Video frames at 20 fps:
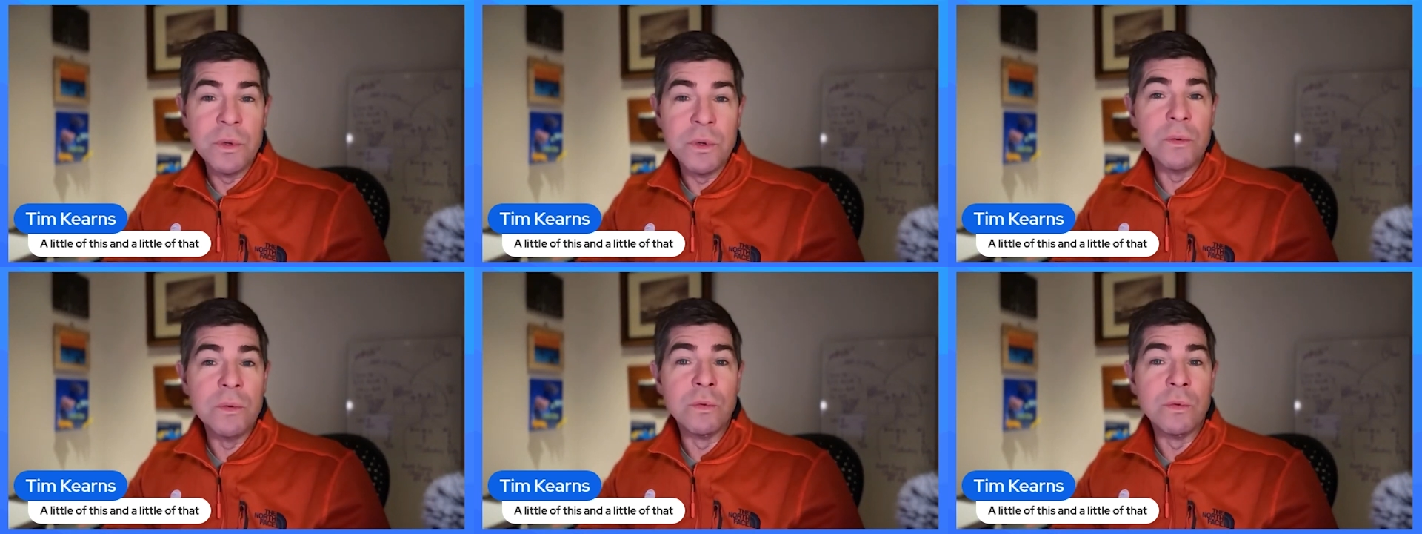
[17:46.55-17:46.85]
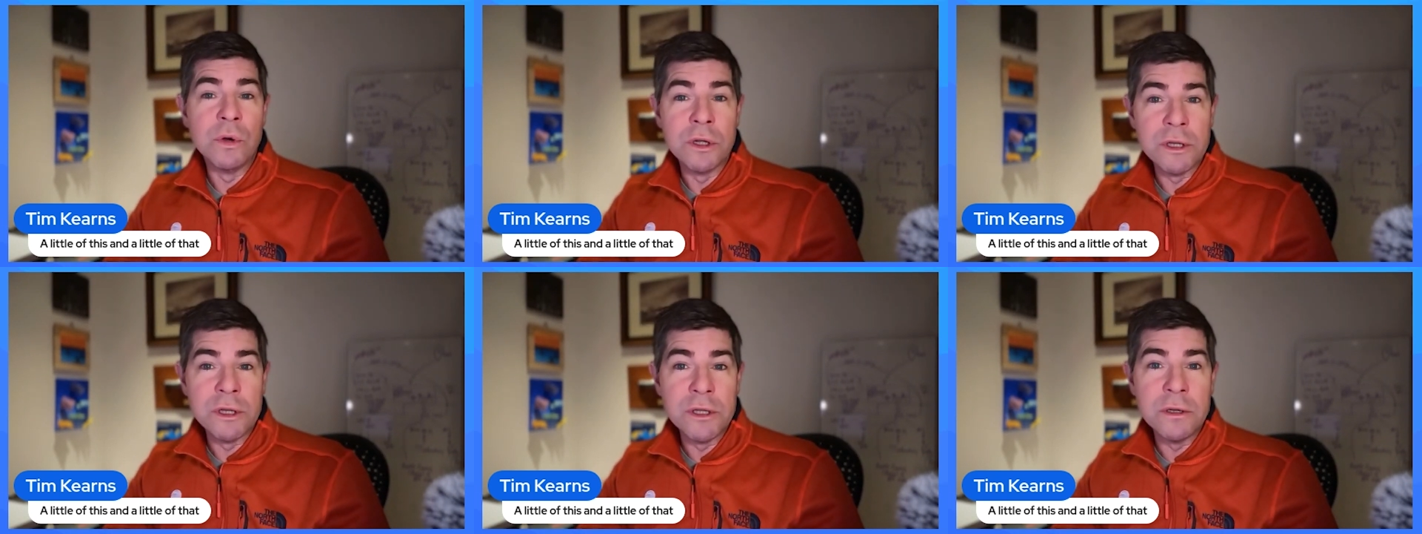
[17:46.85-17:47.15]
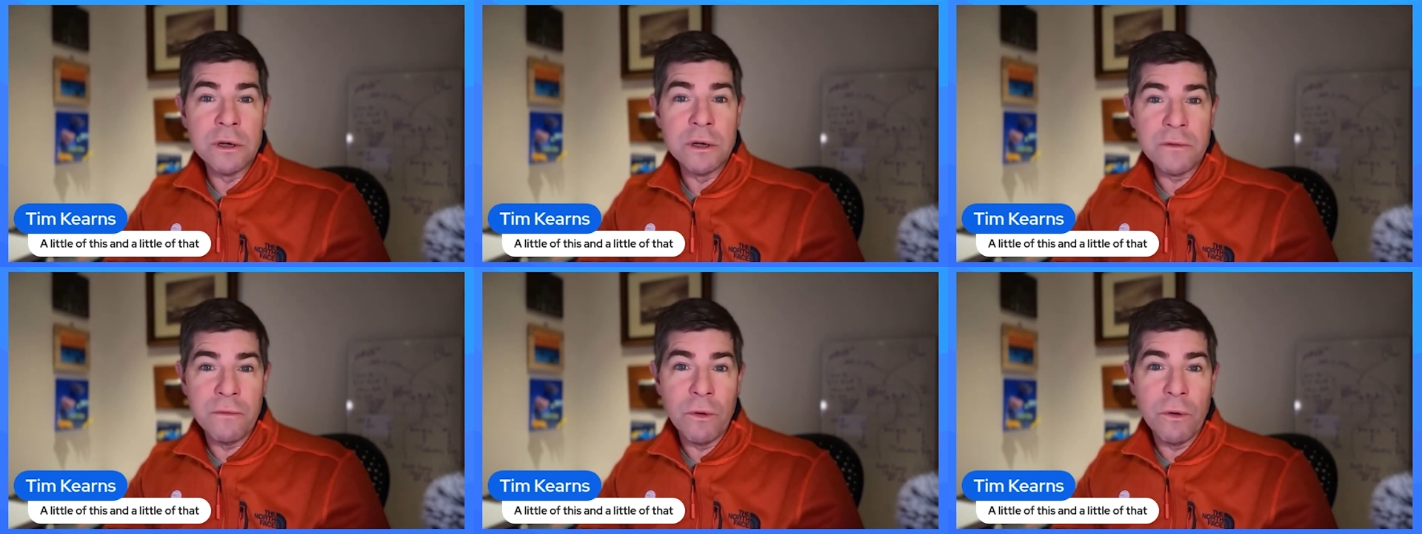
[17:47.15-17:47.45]
We really
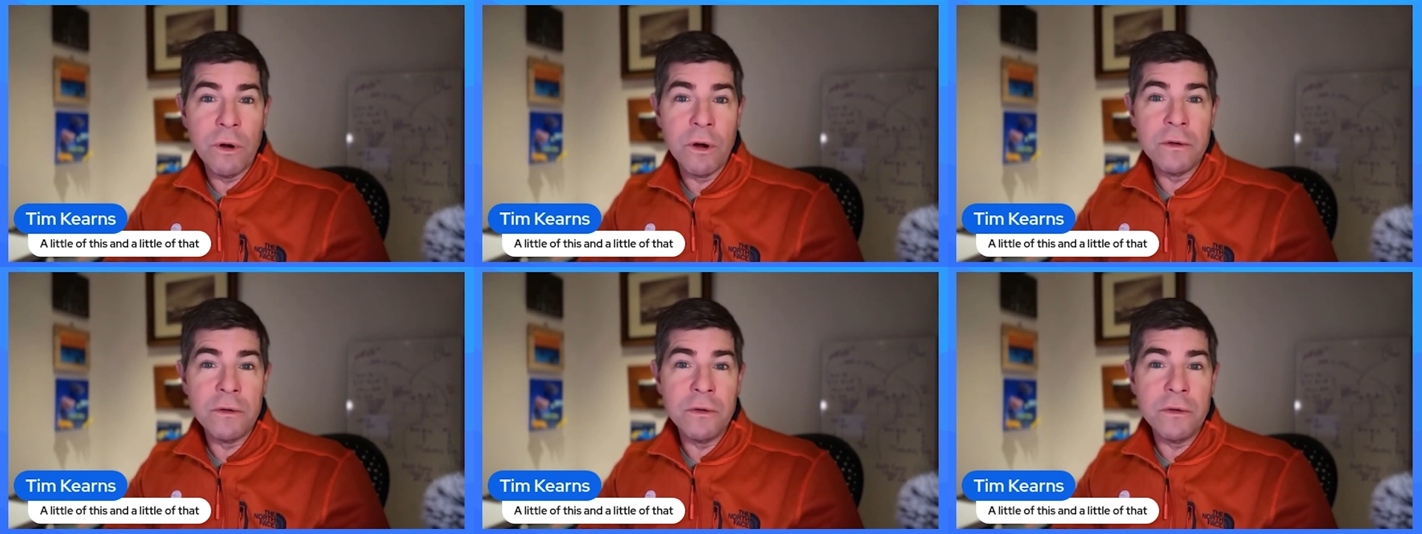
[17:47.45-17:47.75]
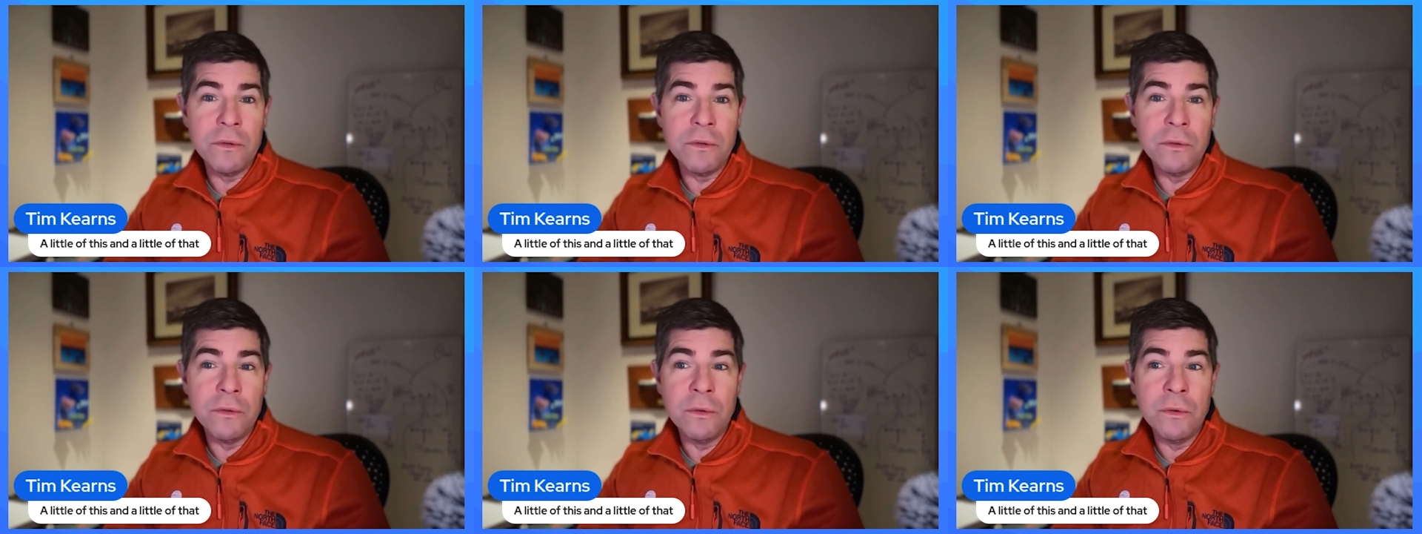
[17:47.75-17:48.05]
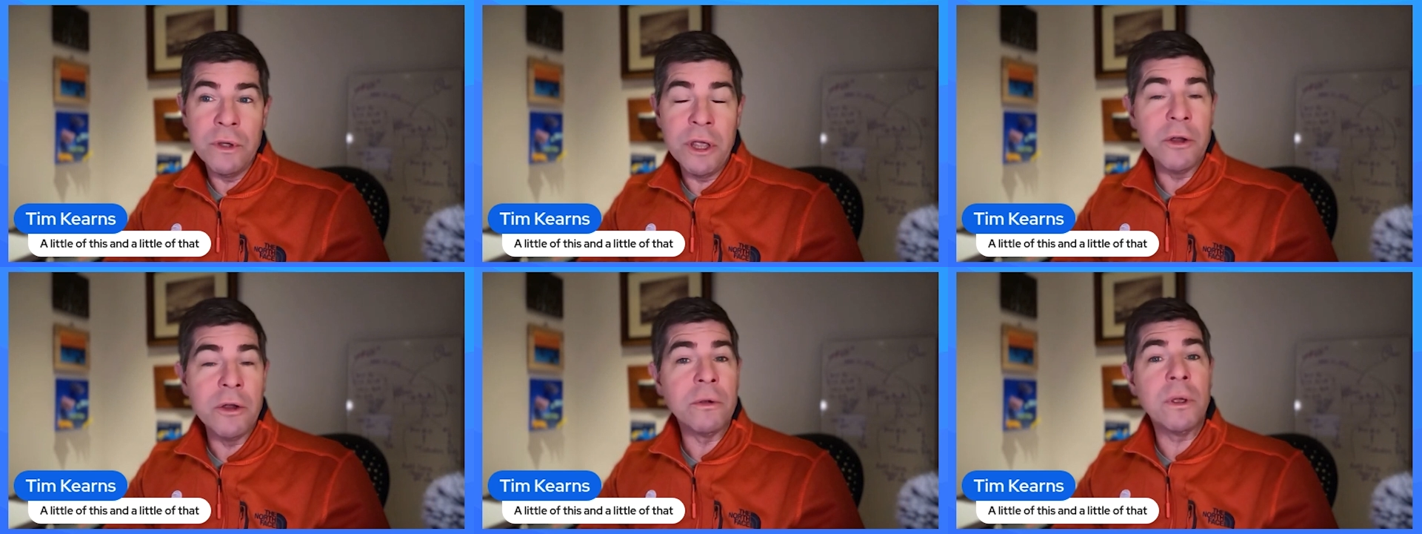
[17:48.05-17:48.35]
look forward to
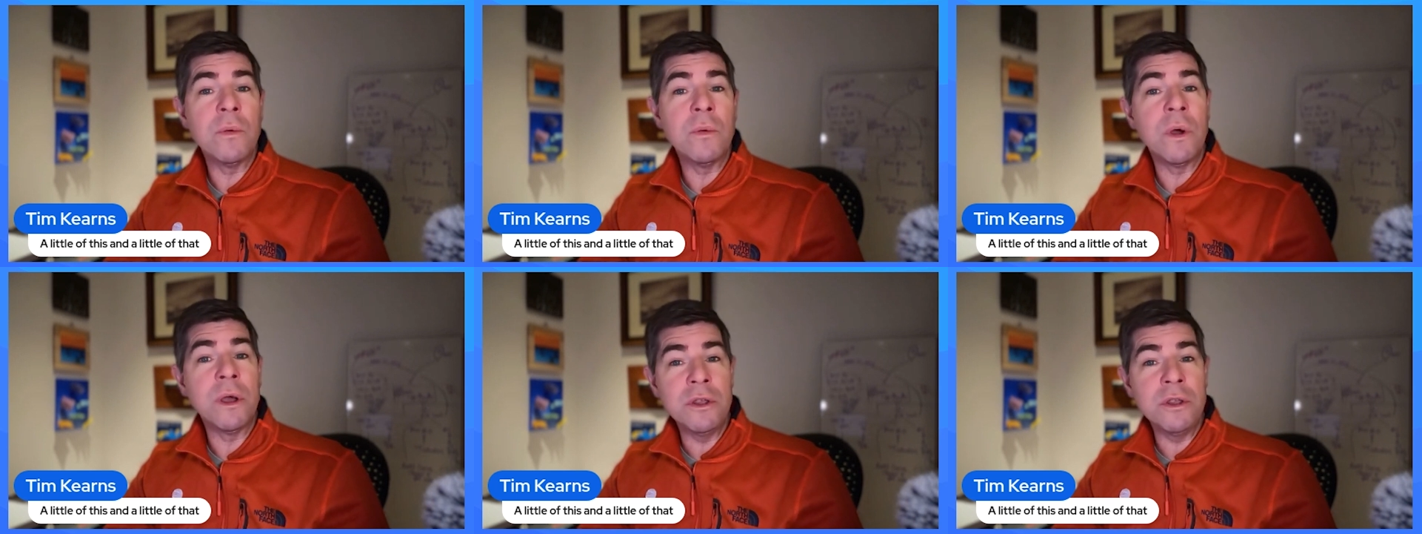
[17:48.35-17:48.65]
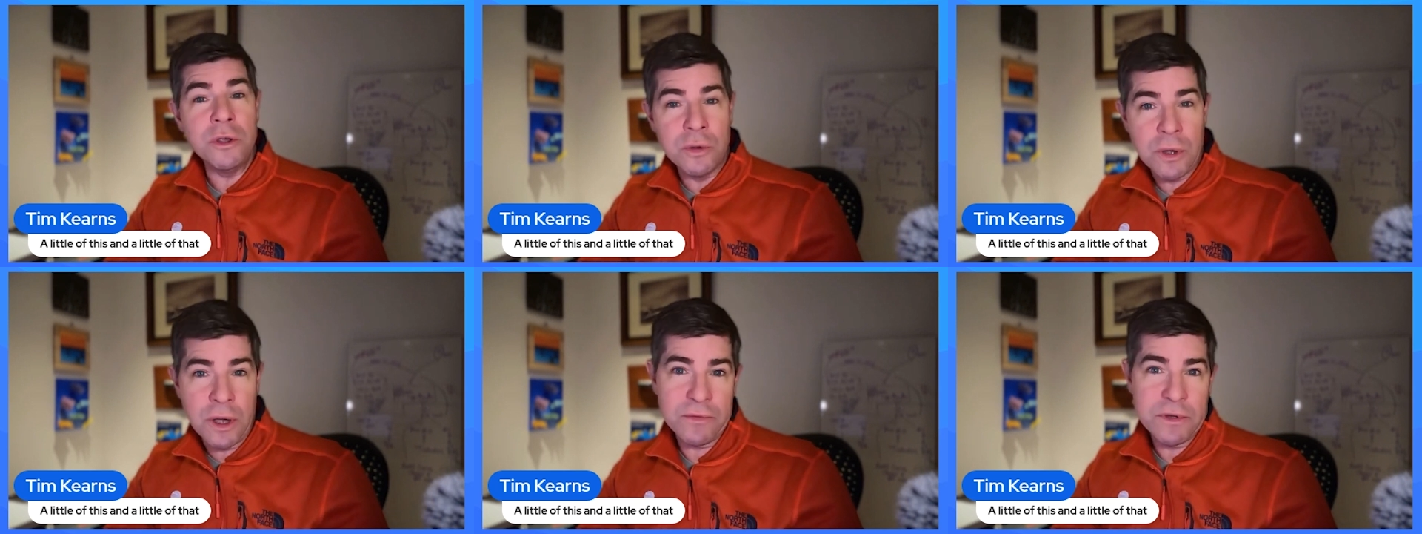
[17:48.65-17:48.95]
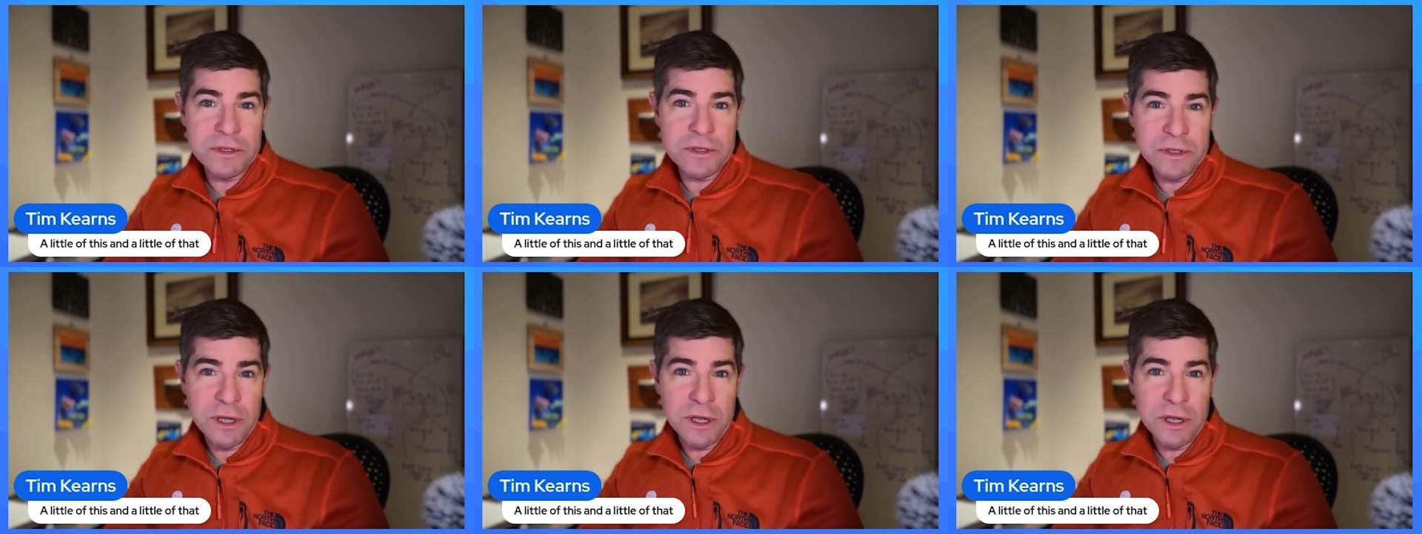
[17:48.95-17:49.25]
hearing what you have to
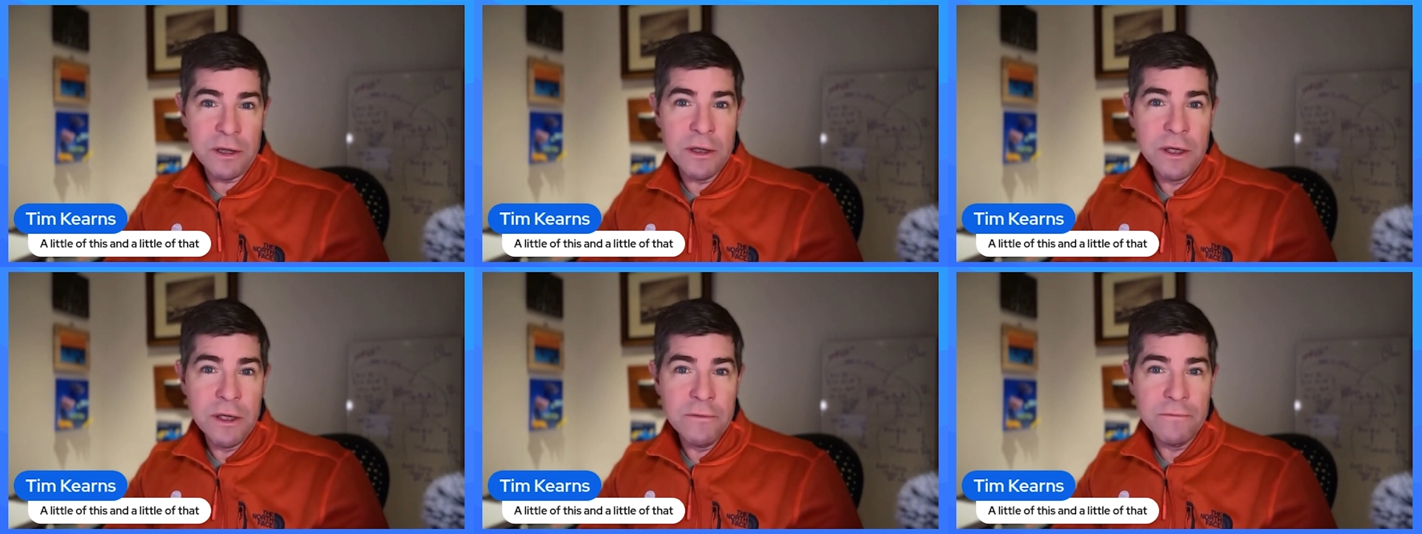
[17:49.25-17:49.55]
say